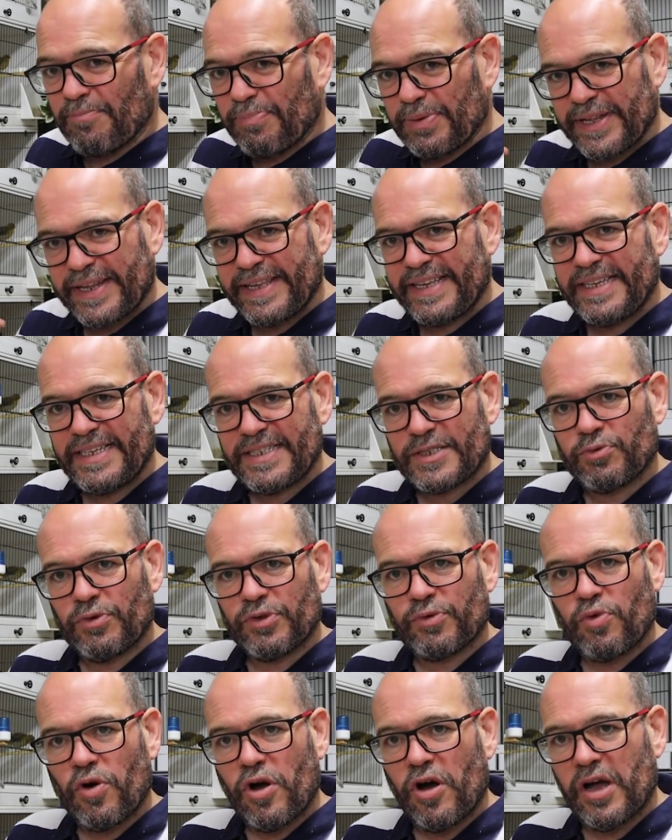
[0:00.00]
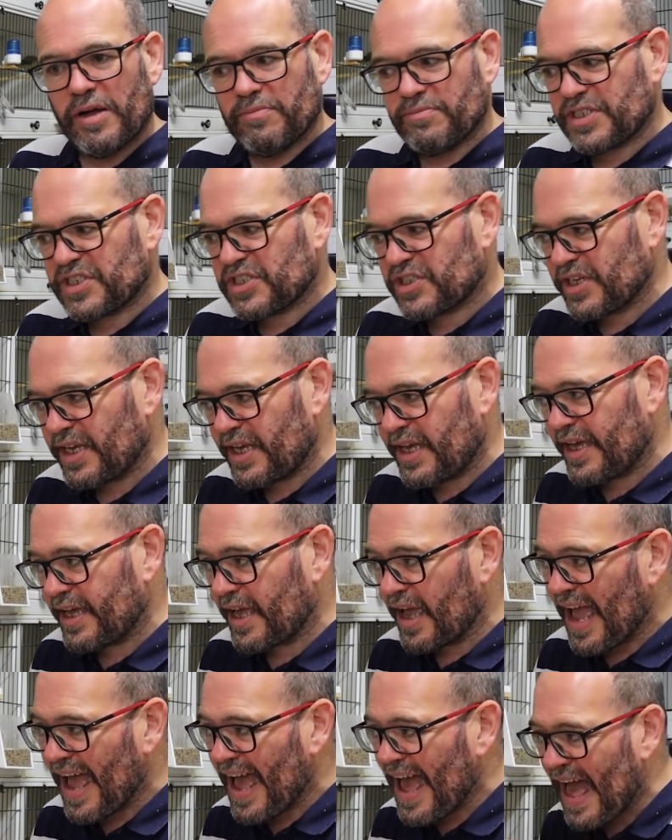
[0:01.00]
I'm pleased with what I'm
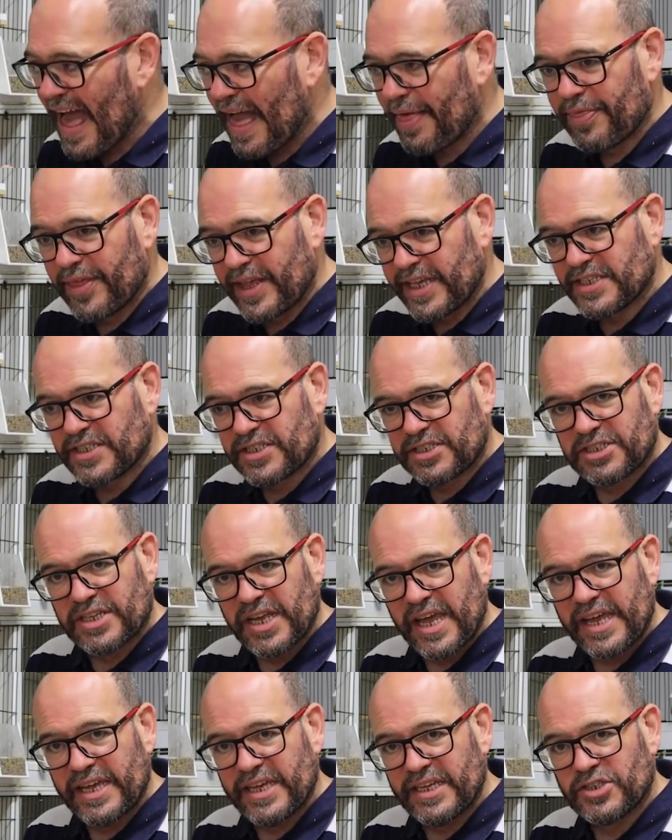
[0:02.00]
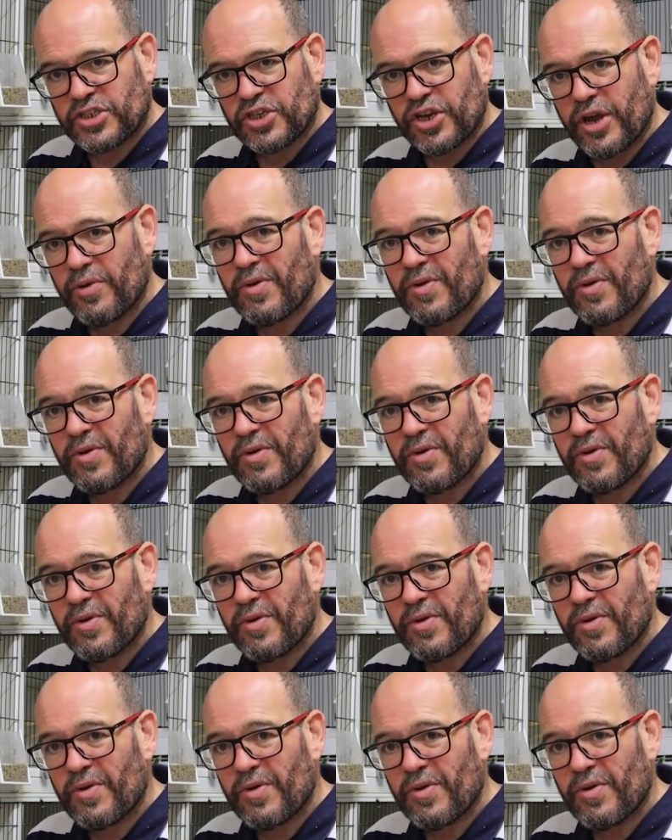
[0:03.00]
seeing at this stage. You